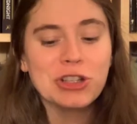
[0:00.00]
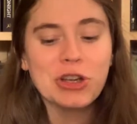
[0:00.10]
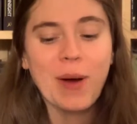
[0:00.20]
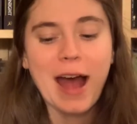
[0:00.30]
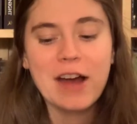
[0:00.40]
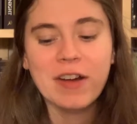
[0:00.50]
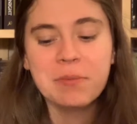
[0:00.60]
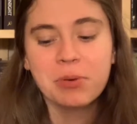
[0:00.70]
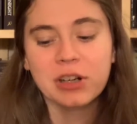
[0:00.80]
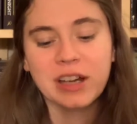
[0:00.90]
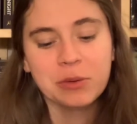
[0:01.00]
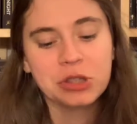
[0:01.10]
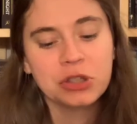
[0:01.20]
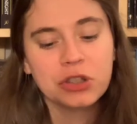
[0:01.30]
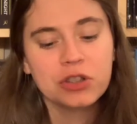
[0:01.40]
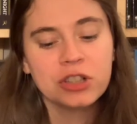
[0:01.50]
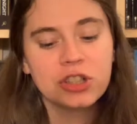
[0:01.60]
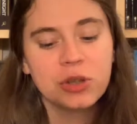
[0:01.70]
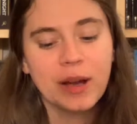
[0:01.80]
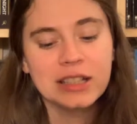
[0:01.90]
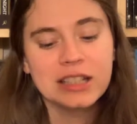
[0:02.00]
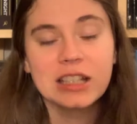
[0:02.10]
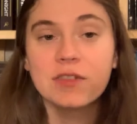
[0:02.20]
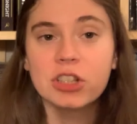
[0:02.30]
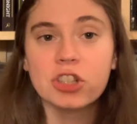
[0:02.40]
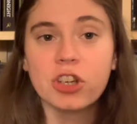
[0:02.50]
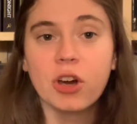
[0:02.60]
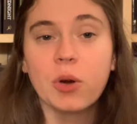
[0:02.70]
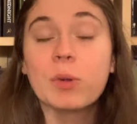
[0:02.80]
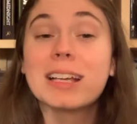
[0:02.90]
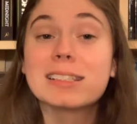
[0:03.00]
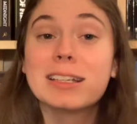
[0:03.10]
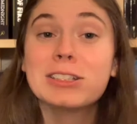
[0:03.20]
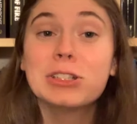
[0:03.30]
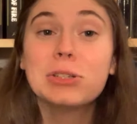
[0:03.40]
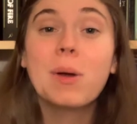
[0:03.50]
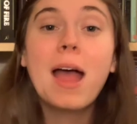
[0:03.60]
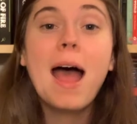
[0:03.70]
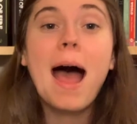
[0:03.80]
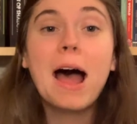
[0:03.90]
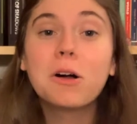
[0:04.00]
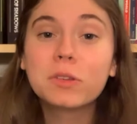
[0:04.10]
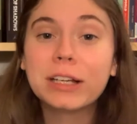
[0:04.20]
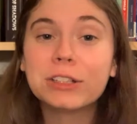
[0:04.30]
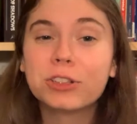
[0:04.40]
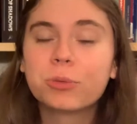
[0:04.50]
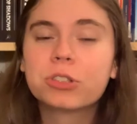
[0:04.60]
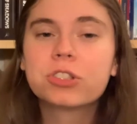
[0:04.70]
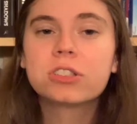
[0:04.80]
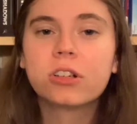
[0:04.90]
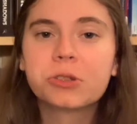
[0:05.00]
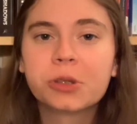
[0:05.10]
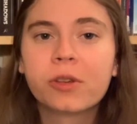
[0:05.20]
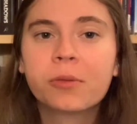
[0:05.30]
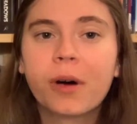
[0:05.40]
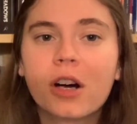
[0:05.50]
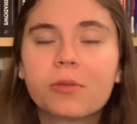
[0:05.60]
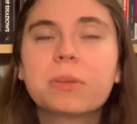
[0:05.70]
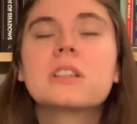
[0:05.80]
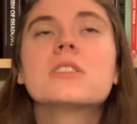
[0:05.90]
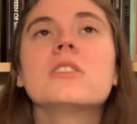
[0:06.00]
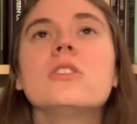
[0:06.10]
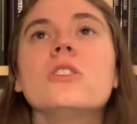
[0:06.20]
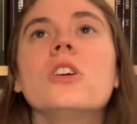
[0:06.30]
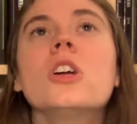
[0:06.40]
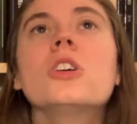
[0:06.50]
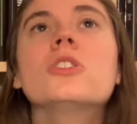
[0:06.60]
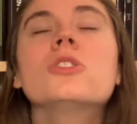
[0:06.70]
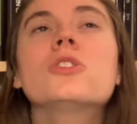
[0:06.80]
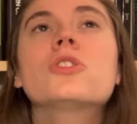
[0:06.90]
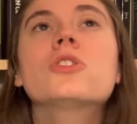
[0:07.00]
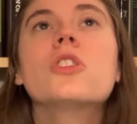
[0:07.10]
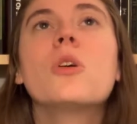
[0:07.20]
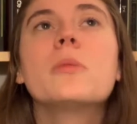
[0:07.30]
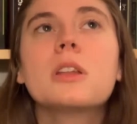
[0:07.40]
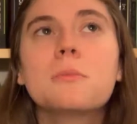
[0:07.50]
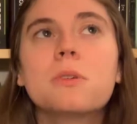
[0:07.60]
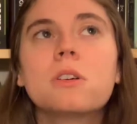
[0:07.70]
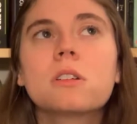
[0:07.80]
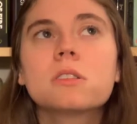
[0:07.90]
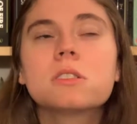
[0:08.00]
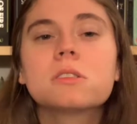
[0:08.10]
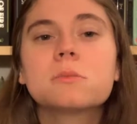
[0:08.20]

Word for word: do you have a book that was turned into a T V show? Yes, I do. Outlander, which is also on the bottom because there are so many books,